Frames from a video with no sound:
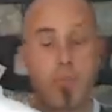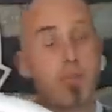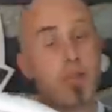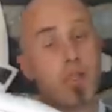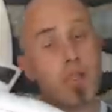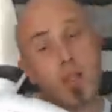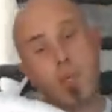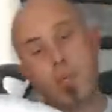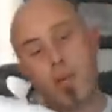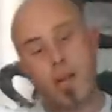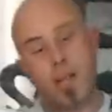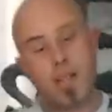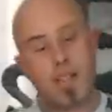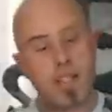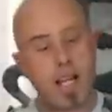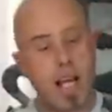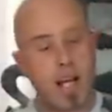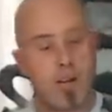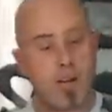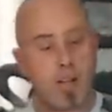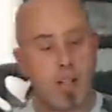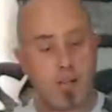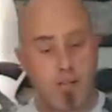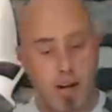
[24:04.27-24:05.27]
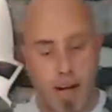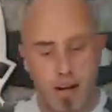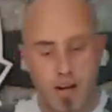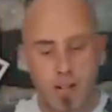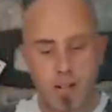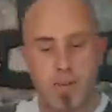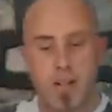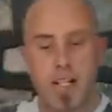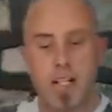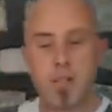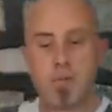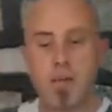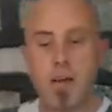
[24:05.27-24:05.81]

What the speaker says: I'm just going to put this down on the ground, because we need